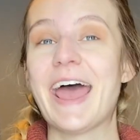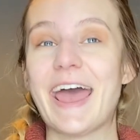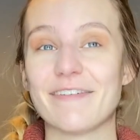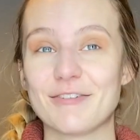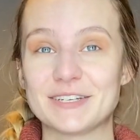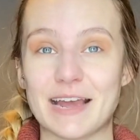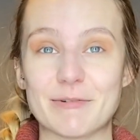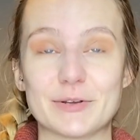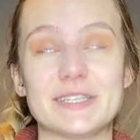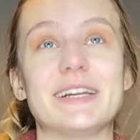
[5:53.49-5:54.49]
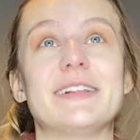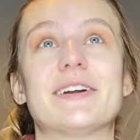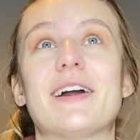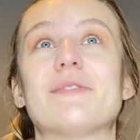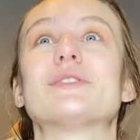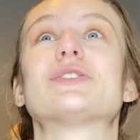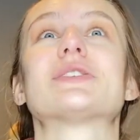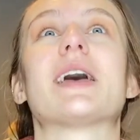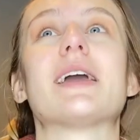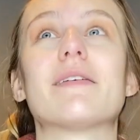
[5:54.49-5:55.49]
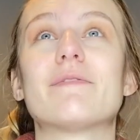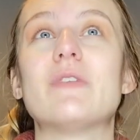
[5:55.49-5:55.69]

Every time I was sitting there, I was just like